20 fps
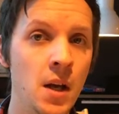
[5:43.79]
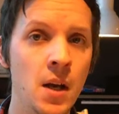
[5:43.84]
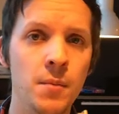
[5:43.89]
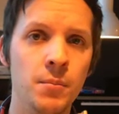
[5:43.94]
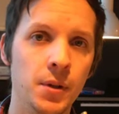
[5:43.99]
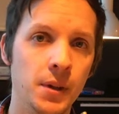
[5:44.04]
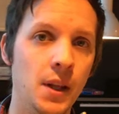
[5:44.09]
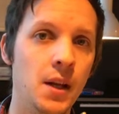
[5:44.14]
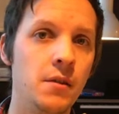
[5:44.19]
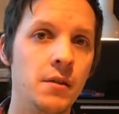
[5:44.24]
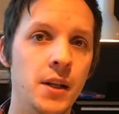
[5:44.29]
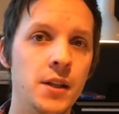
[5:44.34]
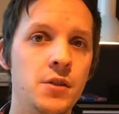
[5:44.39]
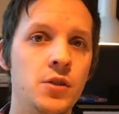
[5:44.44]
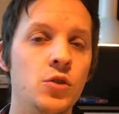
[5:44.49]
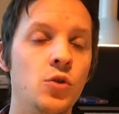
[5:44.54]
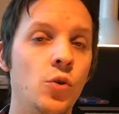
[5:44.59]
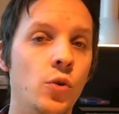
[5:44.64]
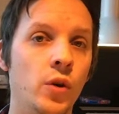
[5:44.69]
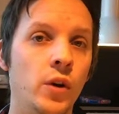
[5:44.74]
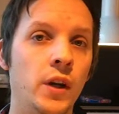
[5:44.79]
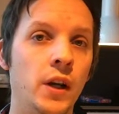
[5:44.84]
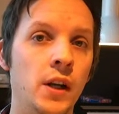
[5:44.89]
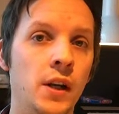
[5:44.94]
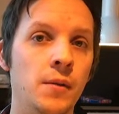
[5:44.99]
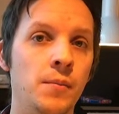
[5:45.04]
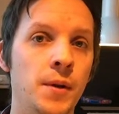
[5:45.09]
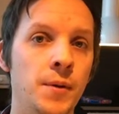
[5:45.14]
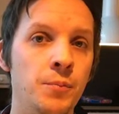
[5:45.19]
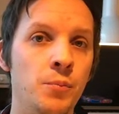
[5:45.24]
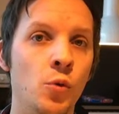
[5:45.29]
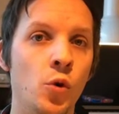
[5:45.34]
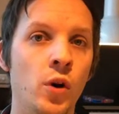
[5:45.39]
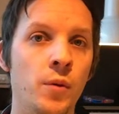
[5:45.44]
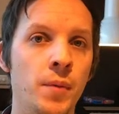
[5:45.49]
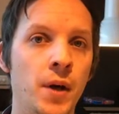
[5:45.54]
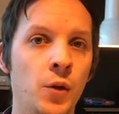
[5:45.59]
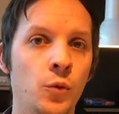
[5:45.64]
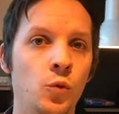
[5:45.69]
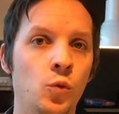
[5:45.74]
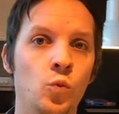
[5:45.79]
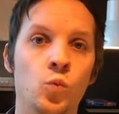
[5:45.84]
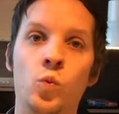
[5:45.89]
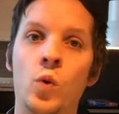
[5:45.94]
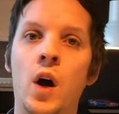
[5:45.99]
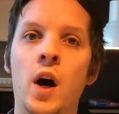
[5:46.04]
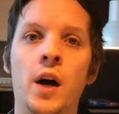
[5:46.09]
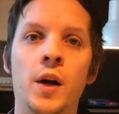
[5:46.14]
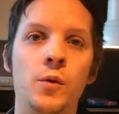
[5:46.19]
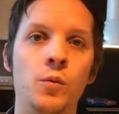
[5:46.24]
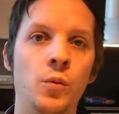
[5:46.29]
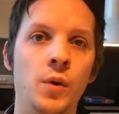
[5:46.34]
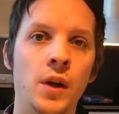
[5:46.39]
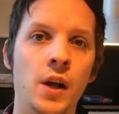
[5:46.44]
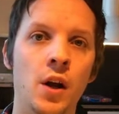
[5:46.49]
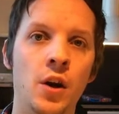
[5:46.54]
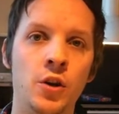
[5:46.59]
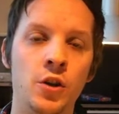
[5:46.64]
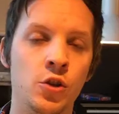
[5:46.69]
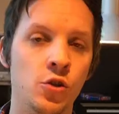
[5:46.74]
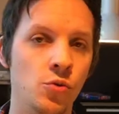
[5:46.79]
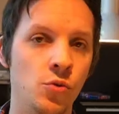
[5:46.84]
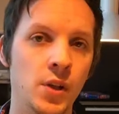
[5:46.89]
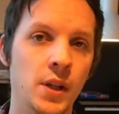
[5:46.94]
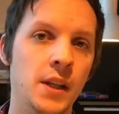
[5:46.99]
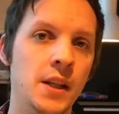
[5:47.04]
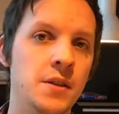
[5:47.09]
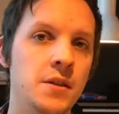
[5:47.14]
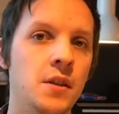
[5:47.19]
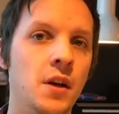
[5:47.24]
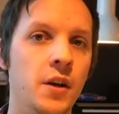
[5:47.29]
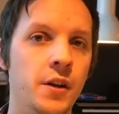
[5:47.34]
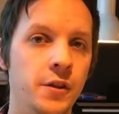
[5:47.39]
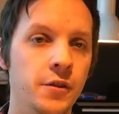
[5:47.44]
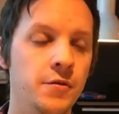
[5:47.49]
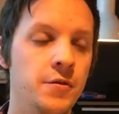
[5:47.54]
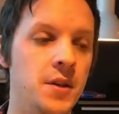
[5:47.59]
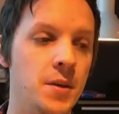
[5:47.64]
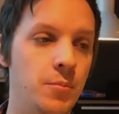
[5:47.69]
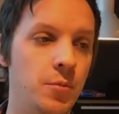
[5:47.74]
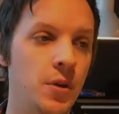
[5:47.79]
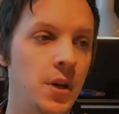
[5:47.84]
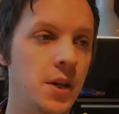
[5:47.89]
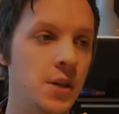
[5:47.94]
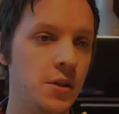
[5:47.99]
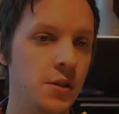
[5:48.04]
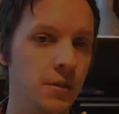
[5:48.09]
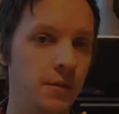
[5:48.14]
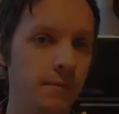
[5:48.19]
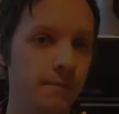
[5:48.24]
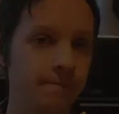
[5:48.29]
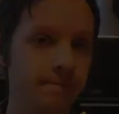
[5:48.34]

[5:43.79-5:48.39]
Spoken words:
But now let's talk a little bit more about why we are doing this kind of separation.